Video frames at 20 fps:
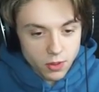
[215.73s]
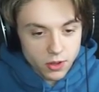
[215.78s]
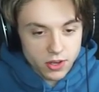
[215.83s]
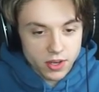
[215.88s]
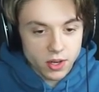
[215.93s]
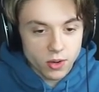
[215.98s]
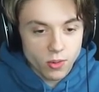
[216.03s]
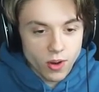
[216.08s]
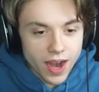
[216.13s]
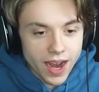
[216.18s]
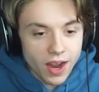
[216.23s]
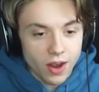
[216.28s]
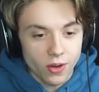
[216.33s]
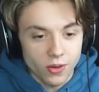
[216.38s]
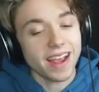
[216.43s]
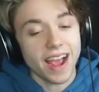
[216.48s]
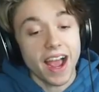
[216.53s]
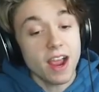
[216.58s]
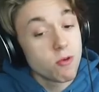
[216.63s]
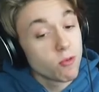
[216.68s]
looking
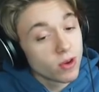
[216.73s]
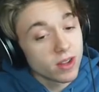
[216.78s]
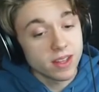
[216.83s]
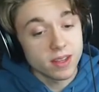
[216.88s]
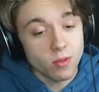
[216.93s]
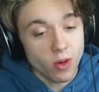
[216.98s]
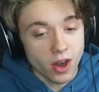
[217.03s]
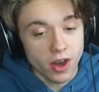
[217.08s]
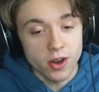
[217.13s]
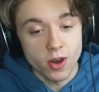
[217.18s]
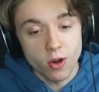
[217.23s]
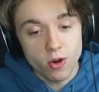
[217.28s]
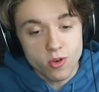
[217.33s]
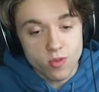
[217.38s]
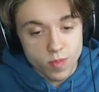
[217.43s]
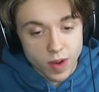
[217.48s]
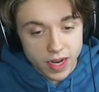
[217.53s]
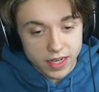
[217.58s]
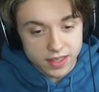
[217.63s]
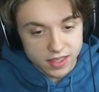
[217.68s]
around. I really want to know who
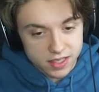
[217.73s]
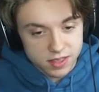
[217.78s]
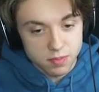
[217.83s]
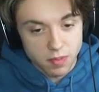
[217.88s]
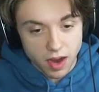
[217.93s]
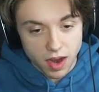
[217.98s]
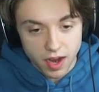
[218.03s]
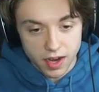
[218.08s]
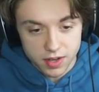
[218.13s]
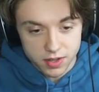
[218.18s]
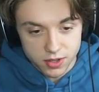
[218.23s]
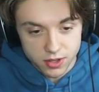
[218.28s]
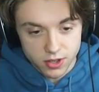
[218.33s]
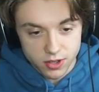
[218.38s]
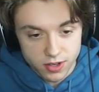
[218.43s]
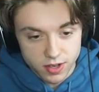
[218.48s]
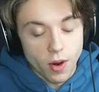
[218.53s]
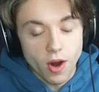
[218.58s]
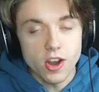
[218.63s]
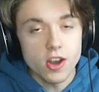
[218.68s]
made this mine,
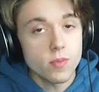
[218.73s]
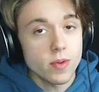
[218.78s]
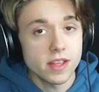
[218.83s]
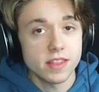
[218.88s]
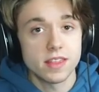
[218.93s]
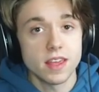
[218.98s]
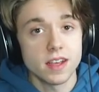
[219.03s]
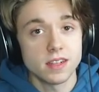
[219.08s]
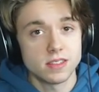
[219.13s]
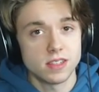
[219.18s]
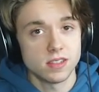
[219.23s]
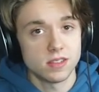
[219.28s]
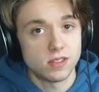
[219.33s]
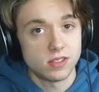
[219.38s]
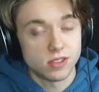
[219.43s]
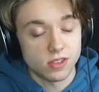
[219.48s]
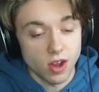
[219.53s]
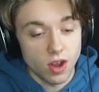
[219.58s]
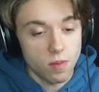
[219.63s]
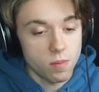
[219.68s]
dude. Part of me thinks it's
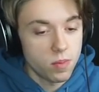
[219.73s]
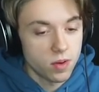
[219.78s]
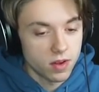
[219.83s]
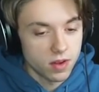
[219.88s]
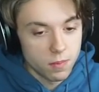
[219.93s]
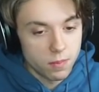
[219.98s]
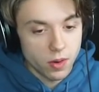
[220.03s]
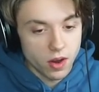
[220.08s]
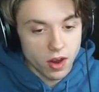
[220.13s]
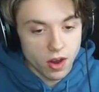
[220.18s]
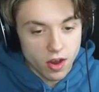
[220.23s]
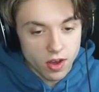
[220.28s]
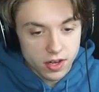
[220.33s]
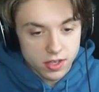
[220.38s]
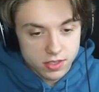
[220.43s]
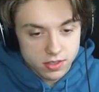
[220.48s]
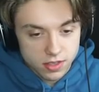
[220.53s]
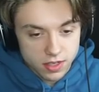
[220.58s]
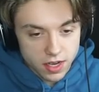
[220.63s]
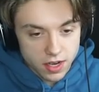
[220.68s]
sub, but
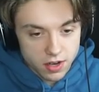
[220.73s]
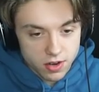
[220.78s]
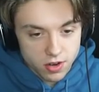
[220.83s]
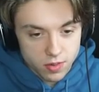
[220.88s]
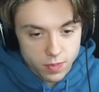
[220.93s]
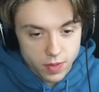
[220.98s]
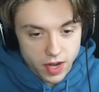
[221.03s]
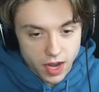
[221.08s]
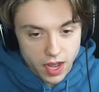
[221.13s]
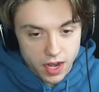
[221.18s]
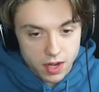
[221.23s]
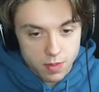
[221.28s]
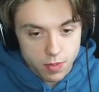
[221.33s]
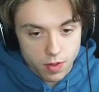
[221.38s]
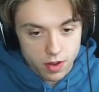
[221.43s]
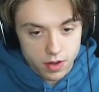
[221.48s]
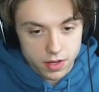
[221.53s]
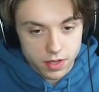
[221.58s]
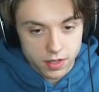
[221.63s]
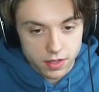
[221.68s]
honestly, it could be
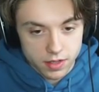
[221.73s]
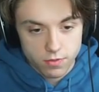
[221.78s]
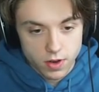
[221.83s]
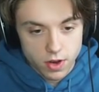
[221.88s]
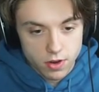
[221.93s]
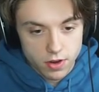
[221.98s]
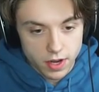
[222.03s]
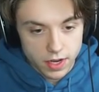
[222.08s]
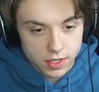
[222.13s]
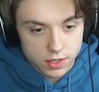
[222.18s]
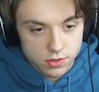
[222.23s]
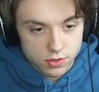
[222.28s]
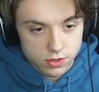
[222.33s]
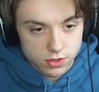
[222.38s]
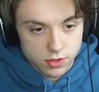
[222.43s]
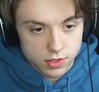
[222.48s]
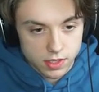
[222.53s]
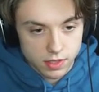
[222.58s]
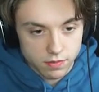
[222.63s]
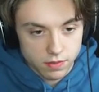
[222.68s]
anybody. Very
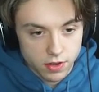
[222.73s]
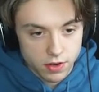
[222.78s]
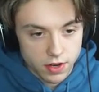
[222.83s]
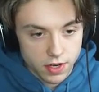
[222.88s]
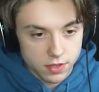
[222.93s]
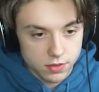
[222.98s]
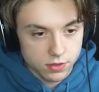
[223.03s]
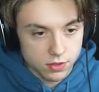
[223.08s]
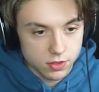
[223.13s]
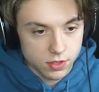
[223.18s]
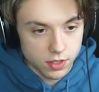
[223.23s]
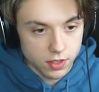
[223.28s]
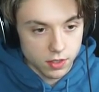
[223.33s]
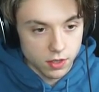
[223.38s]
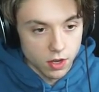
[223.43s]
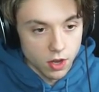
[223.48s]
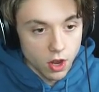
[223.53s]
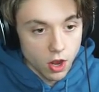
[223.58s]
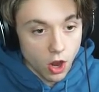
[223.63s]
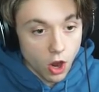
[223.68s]
interesting. Very interesting.
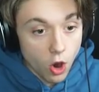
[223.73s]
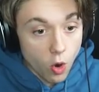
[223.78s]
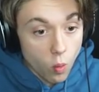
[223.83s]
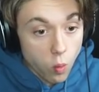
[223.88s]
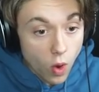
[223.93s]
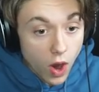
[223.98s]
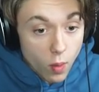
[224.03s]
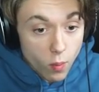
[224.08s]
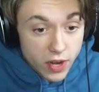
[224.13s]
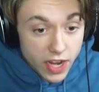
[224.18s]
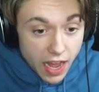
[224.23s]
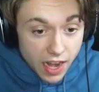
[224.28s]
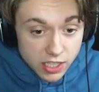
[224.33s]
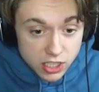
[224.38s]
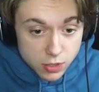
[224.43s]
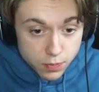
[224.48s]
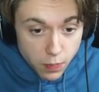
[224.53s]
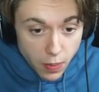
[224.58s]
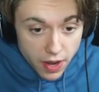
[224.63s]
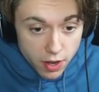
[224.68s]
Oh, what? We got a
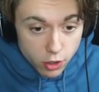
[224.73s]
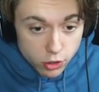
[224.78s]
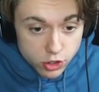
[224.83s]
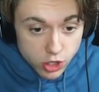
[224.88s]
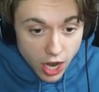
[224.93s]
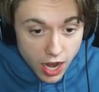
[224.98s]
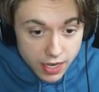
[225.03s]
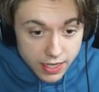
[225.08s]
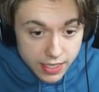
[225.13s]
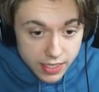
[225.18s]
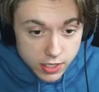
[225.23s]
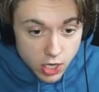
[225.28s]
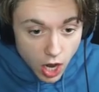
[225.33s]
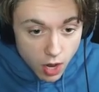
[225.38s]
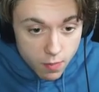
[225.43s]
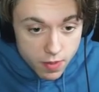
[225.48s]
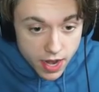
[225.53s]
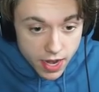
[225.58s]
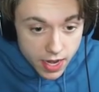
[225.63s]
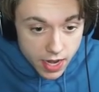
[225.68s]
spider jockey
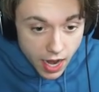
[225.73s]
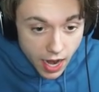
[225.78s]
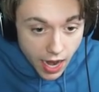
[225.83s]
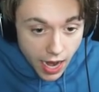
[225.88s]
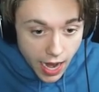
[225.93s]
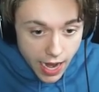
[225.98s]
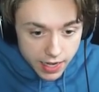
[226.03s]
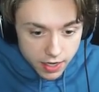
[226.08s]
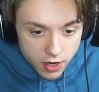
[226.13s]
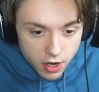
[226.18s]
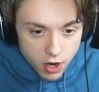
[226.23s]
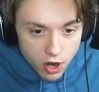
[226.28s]
coming in hot.